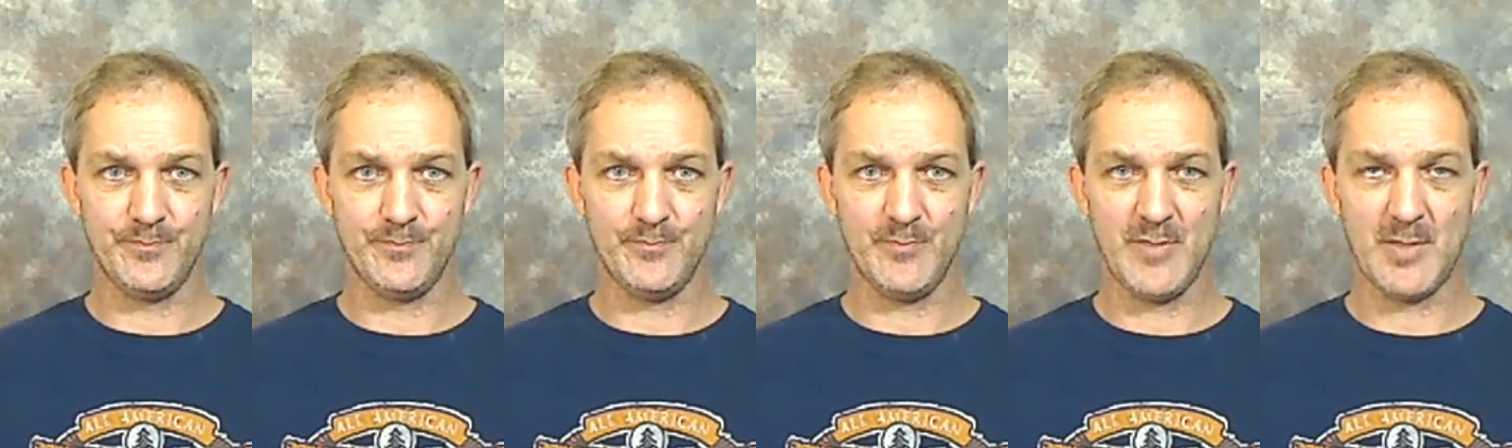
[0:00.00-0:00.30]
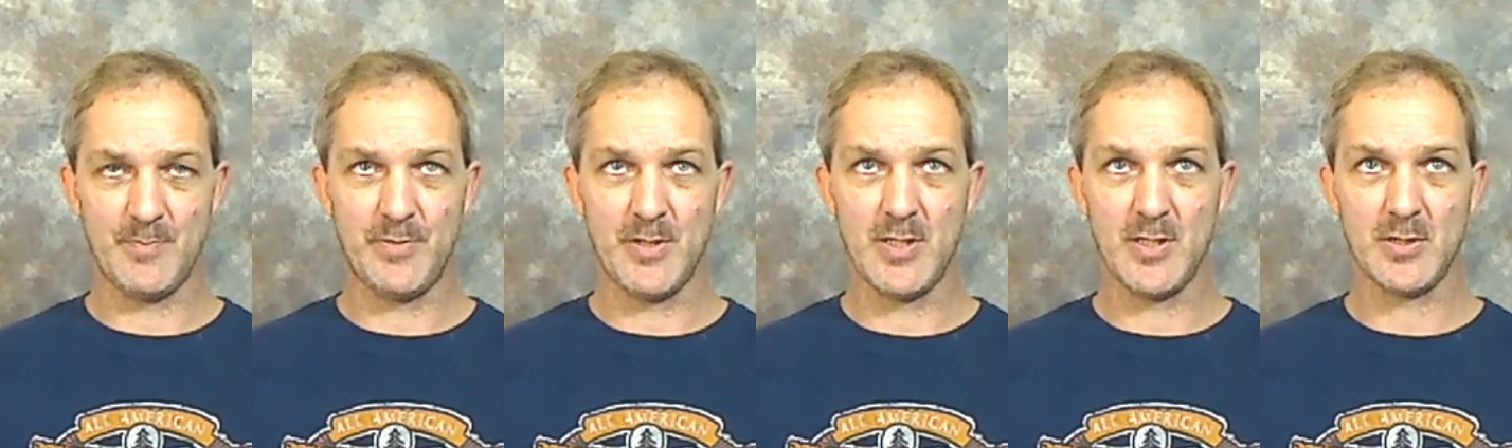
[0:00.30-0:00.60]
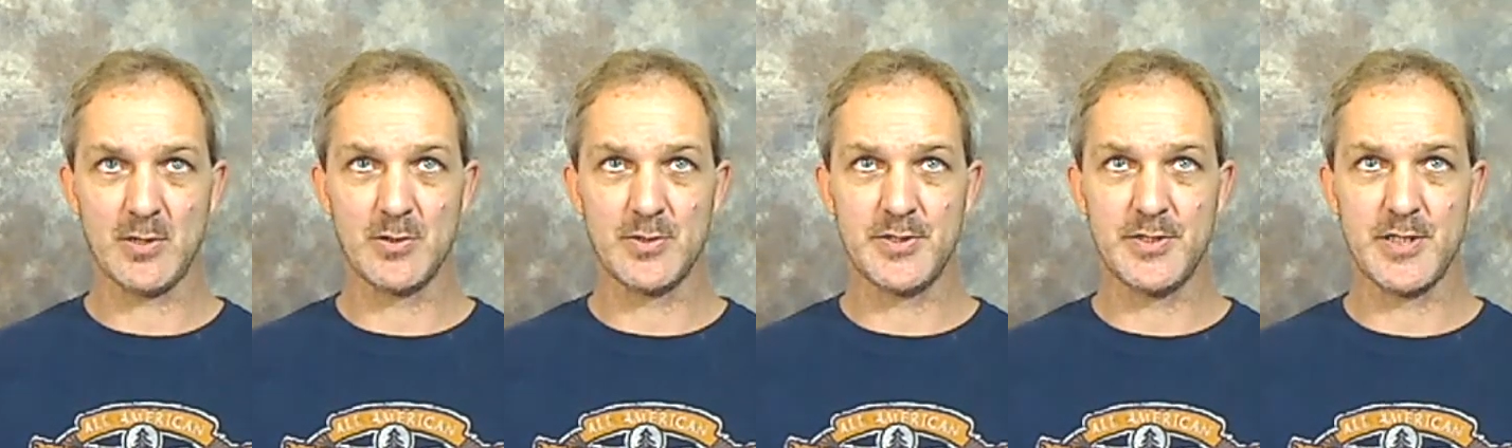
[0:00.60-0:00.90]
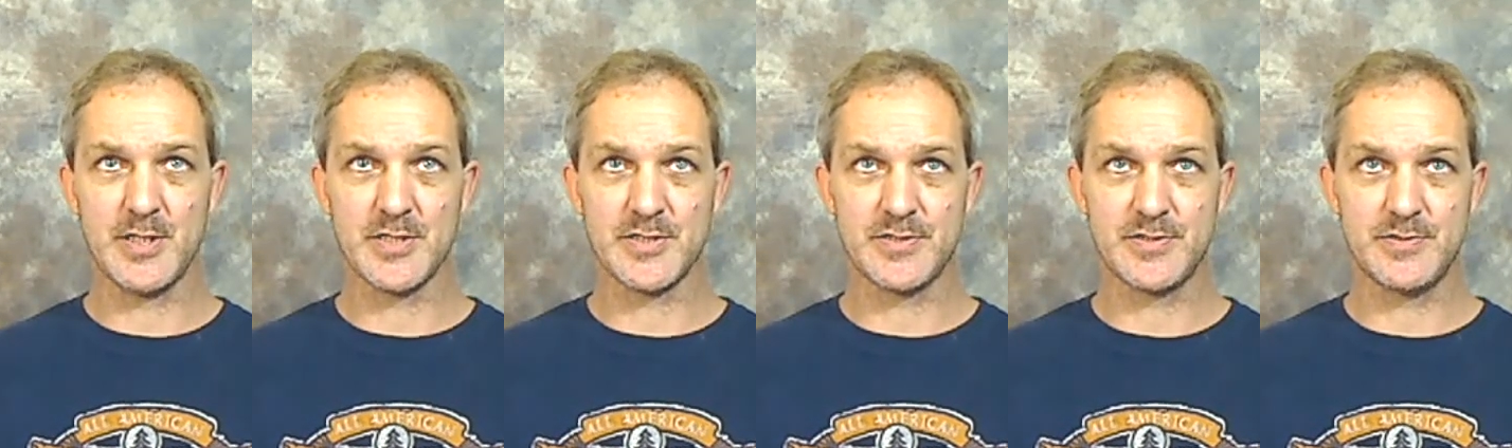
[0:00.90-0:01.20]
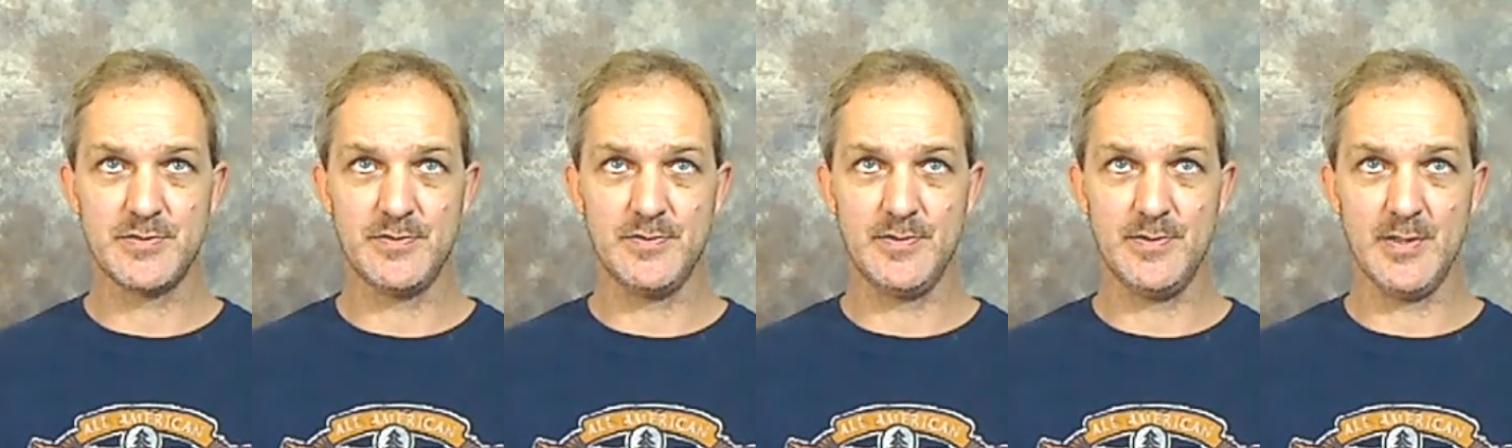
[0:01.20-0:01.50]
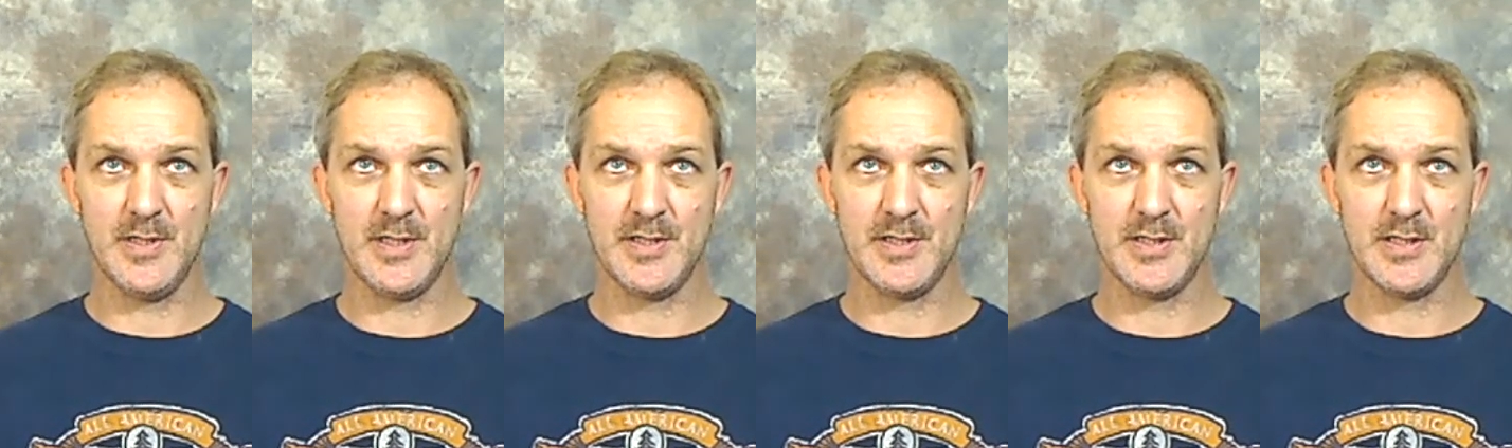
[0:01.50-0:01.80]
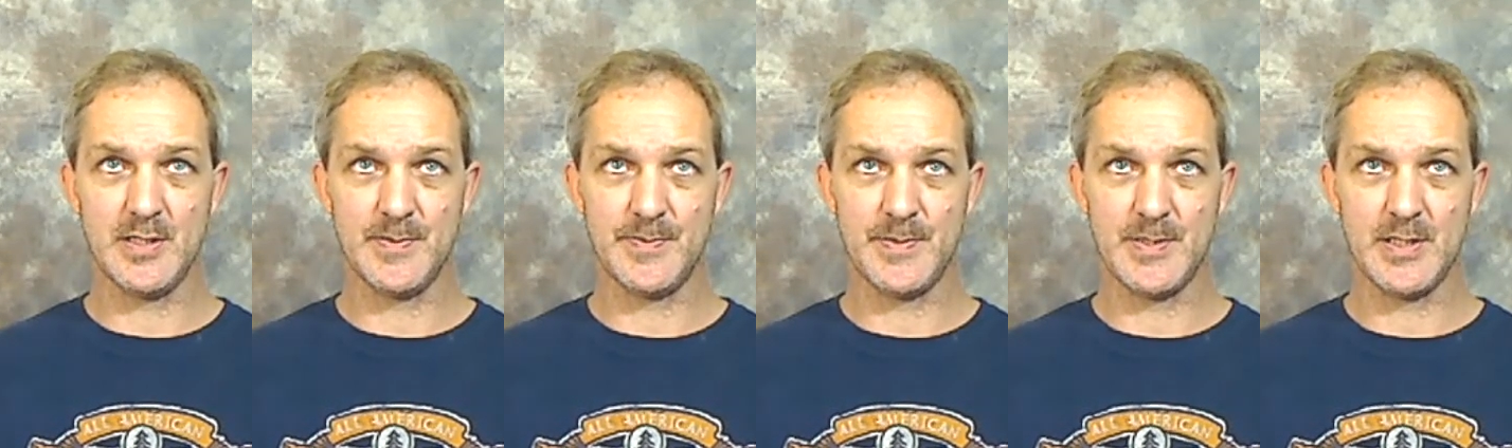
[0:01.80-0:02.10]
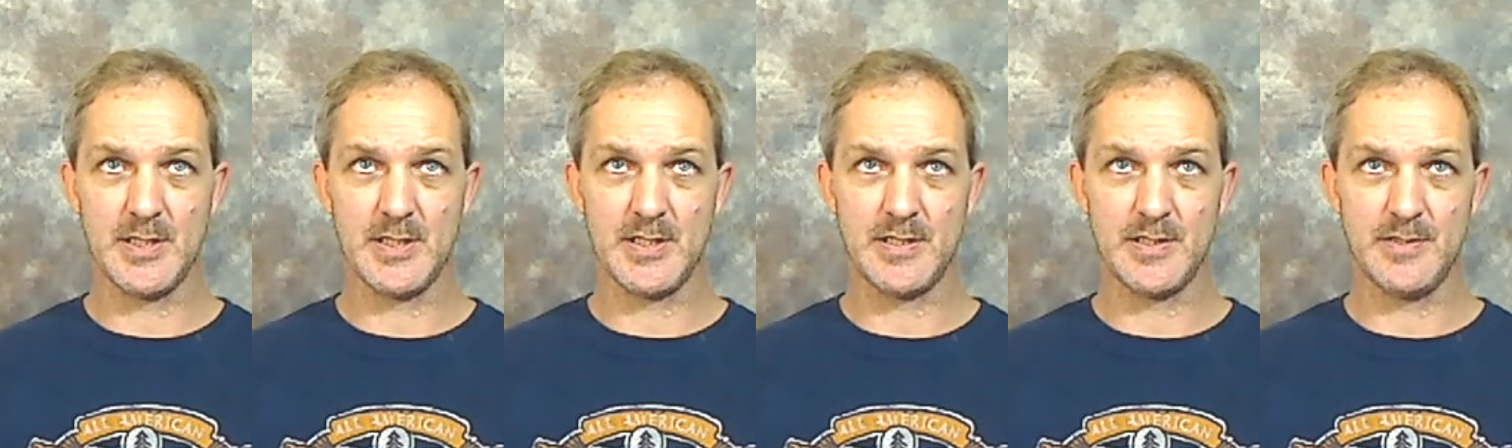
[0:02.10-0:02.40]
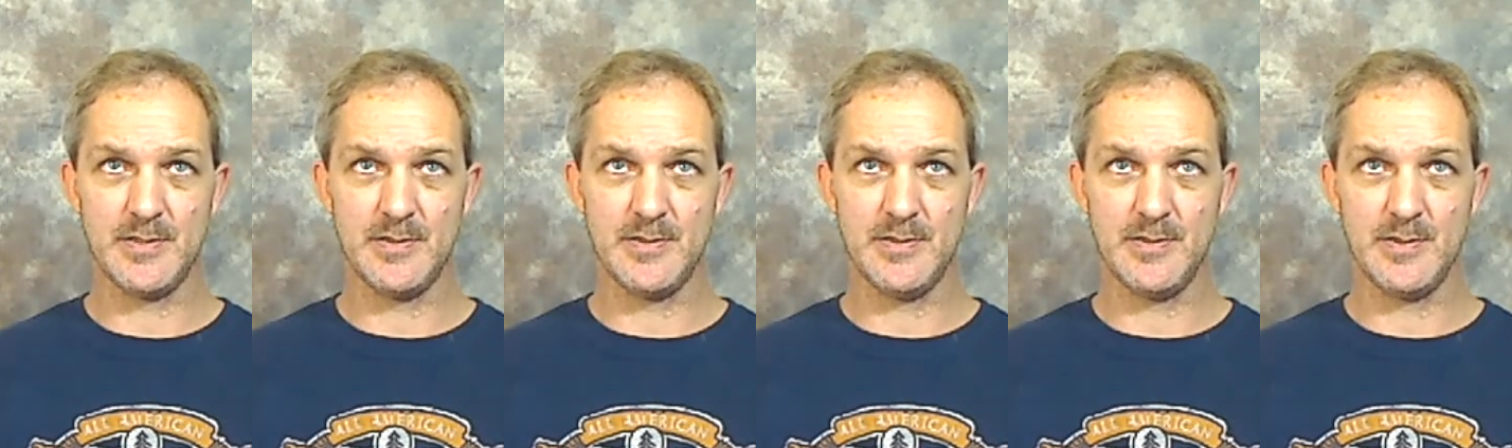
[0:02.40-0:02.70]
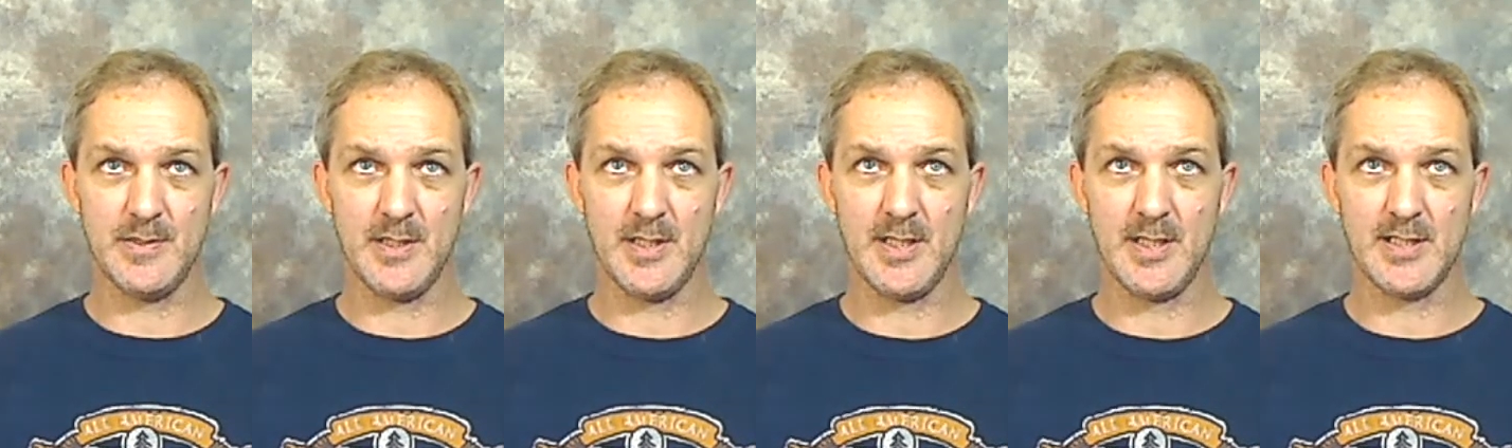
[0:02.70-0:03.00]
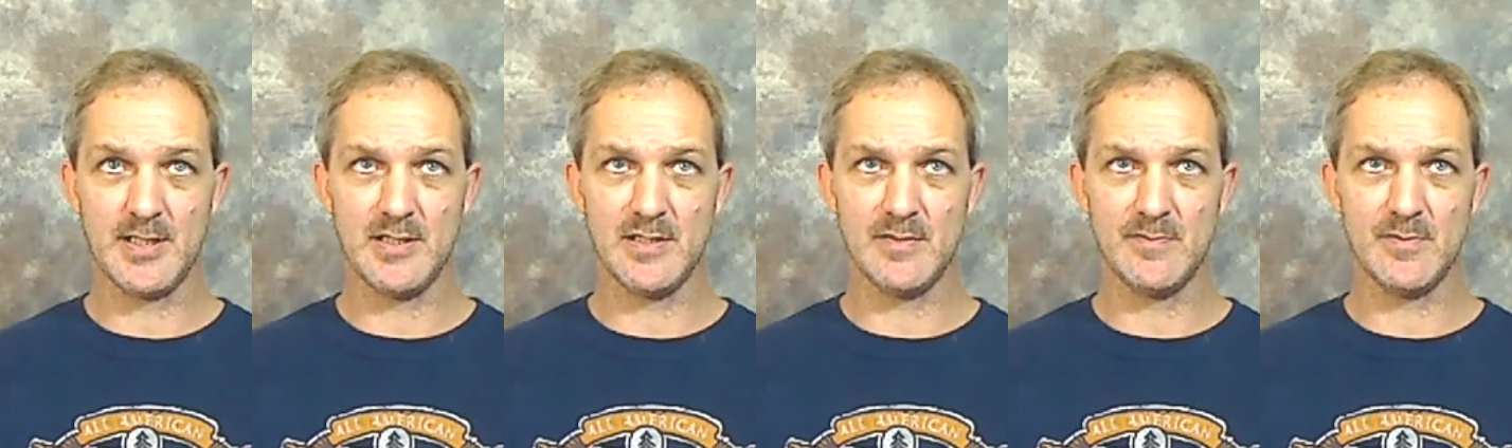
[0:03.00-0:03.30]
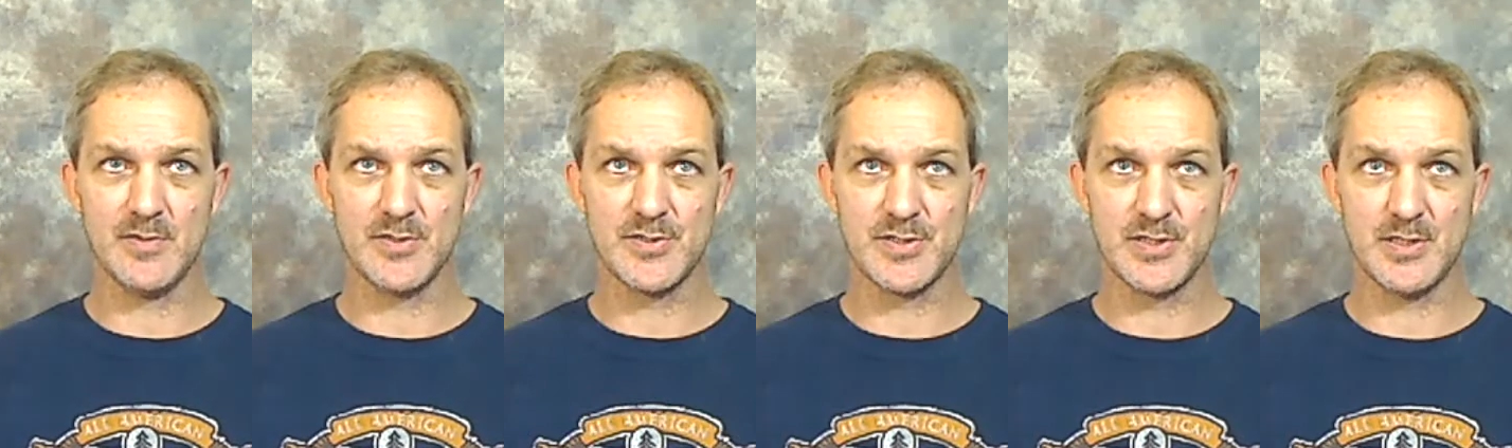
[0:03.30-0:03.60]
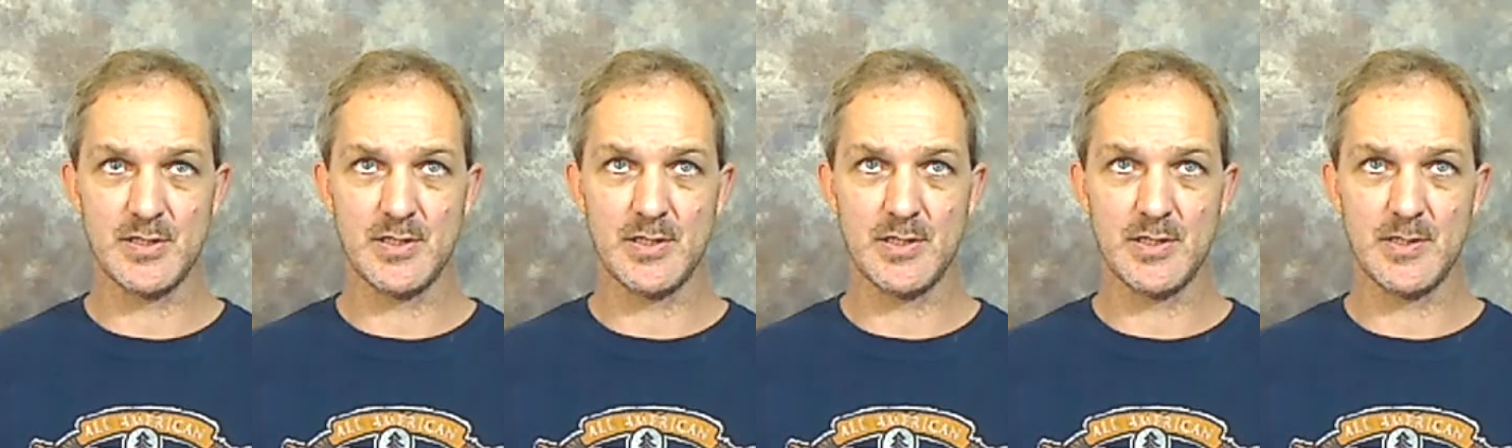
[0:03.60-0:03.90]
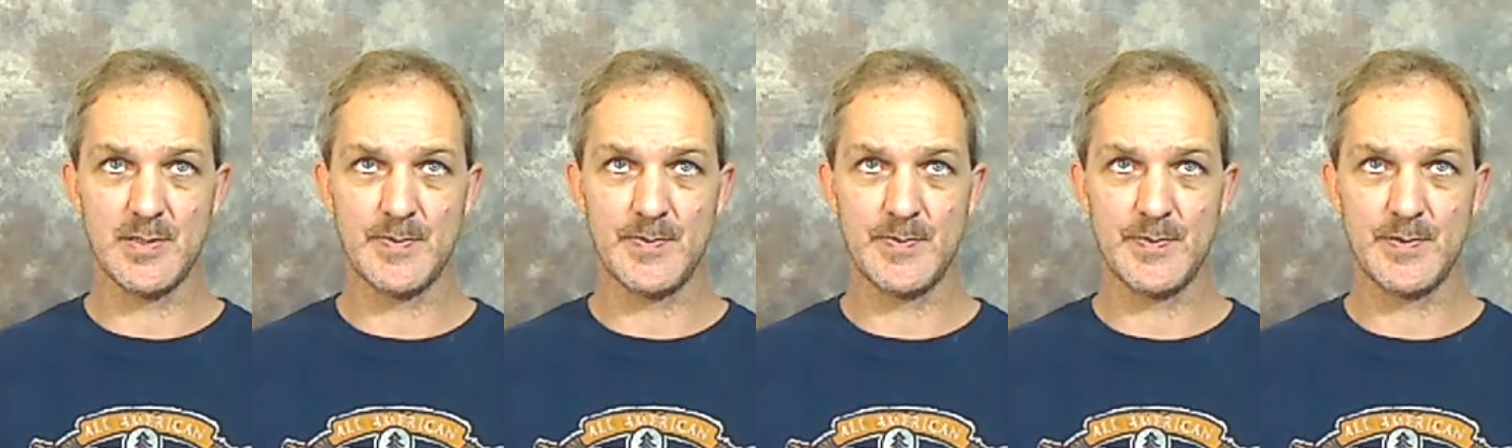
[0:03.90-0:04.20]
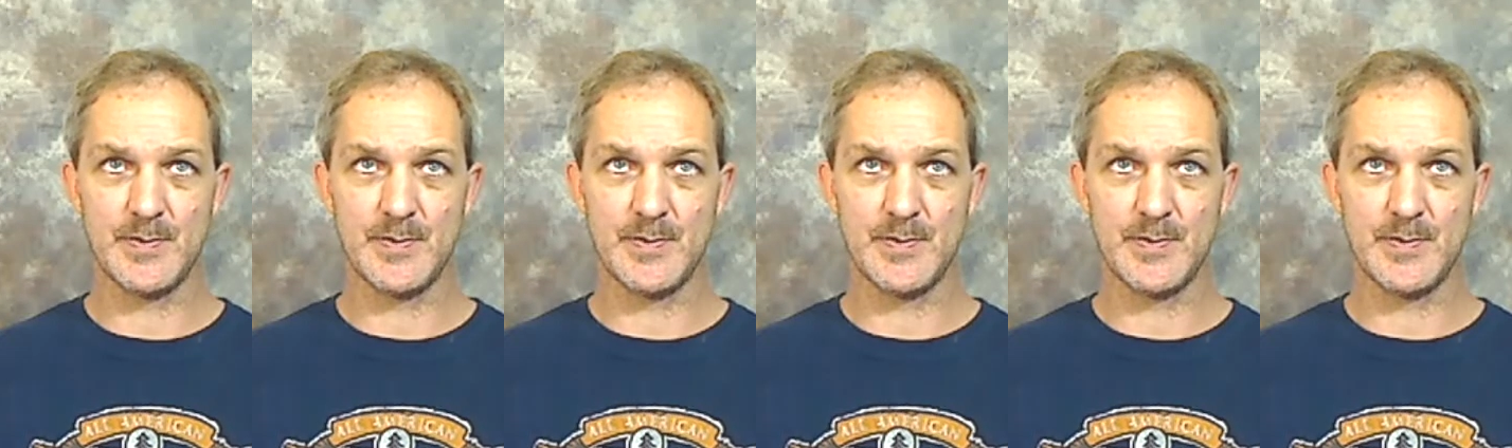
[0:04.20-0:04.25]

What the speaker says: My particle test identified high levels of